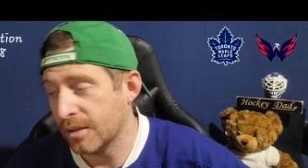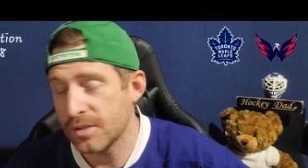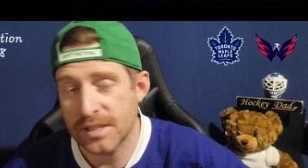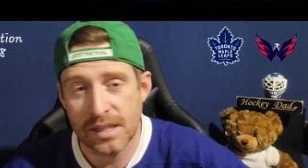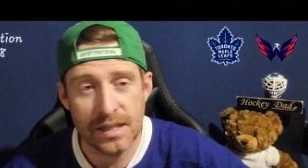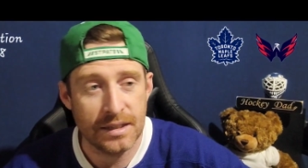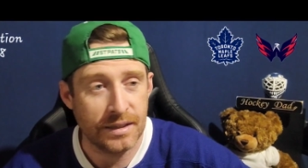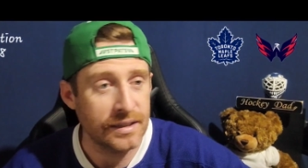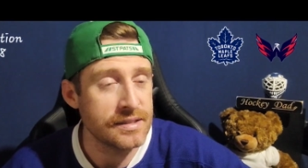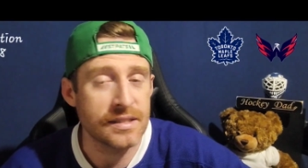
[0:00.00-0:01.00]

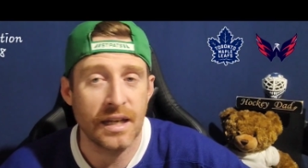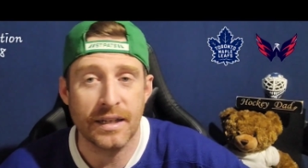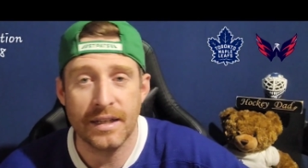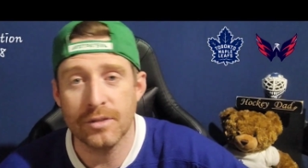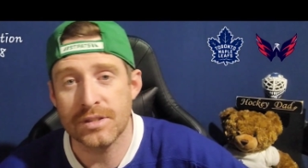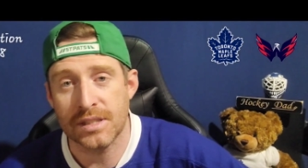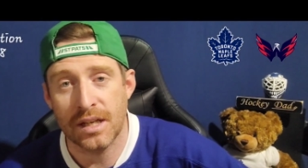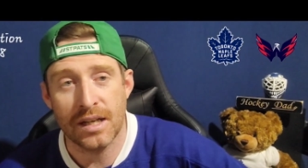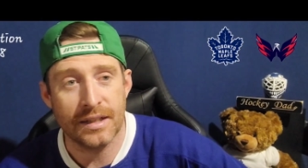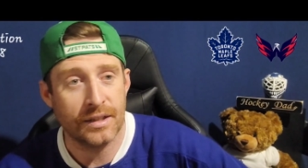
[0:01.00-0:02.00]
outside and inside and
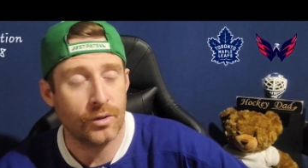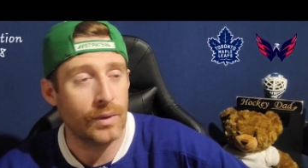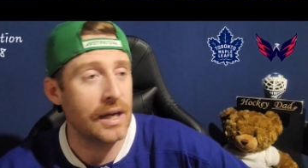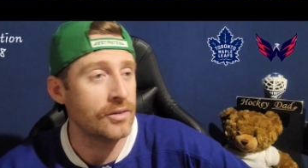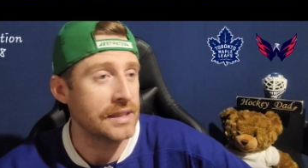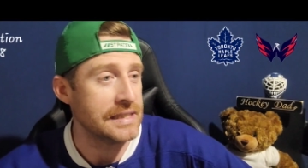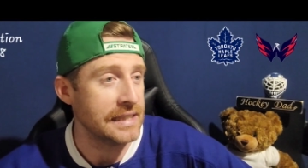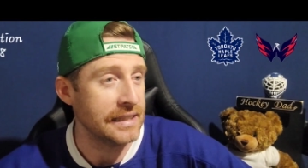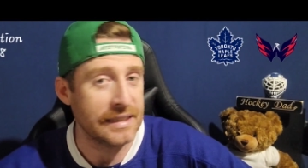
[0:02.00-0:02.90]
outside and around the D,